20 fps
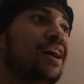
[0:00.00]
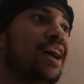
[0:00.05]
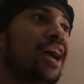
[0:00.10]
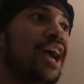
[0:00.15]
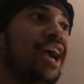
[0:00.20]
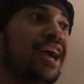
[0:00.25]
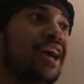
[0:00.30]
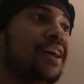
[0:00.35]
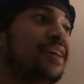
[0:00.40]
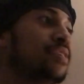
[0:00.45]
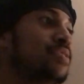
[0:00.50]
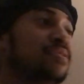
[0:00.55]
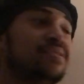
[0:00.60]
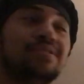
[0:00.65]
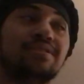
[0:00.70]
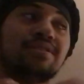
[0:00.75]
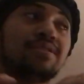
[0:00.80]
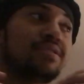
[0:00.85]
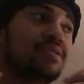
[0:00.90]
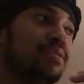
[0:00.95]
and
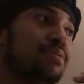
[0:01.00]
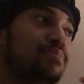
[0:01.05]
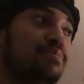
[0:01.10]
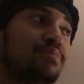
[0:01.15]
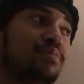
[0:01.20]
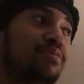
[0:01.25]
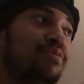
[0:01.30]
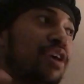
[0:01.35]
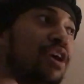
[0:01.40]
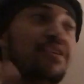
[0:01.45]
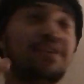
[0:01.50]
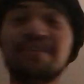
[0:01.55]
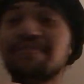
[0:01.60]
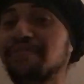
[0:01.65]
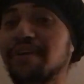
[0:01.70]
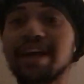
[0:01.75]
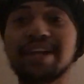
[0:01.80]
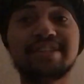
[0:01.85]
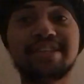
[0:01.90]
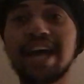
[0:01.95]
very
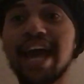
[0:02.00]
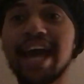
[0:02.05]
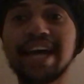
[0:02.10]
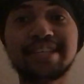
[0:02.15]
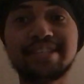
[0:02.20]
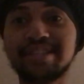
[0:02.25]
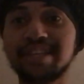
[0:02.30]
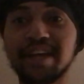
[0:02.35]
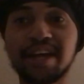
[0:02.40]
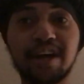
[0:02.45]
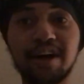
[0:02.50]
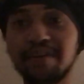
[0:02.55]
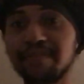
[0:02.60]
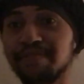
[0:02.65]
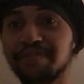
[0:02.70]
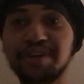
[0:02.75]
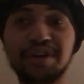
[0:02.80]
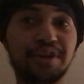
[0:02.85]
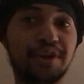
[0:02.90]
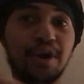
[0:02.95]
fantastic
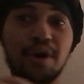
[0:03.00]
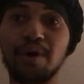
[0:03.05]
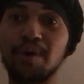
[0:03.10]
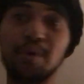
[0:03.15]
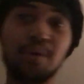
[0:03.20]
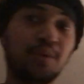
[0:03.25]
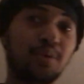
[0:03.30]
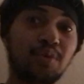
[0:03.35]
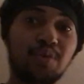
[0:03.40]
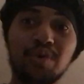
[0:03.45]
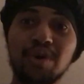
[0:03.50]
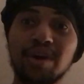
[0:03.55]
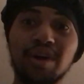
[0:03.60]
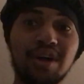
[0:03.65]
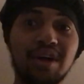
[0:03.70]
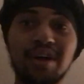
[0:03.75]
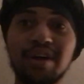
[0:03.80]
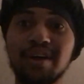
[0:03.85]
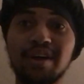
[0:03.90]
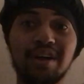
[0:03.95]
of, you know,
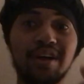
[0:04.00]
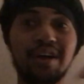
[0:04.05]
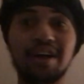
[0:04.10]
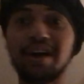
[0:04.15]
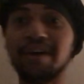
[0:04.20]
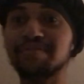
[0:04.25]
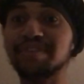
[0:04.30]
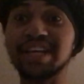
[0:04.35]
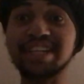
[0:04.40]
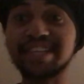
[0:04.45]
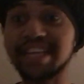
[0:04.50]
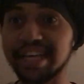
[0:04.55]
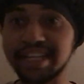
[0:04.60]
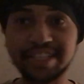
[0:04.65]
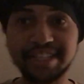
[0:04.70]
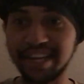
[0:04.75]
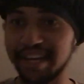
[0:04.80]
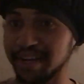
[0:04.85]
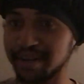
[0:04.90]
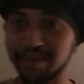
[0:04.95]
of the
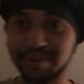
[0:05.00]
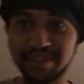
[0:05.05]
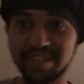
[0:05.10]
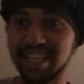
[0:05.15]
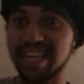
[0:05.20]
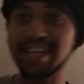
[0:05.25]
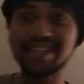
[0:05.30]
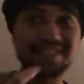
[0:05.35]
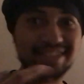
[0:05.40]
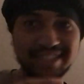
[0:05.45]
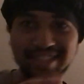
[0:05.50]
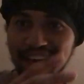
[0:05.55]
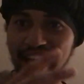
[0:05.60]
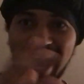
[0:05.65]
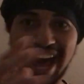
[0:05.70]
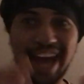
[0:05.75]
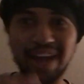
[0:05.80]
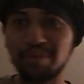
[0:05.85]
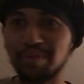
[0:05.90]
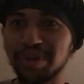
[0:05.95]
details
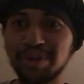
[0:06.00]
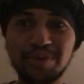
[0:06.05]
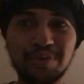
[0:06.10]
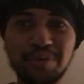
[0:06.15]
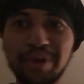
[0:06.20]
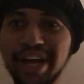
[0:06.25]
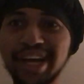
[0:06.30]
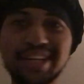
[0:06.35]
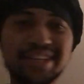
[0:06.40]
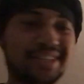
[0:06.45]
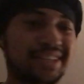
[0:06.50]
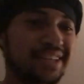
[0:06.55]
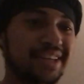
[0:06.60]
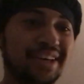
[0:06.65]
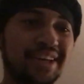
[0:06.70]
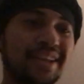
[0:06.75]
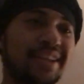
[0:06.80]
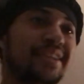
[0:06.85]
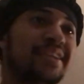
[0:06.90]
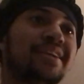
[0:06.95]
inside when you race
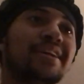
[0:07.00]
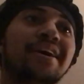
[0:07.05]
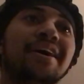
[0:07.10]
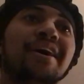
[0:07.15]
in.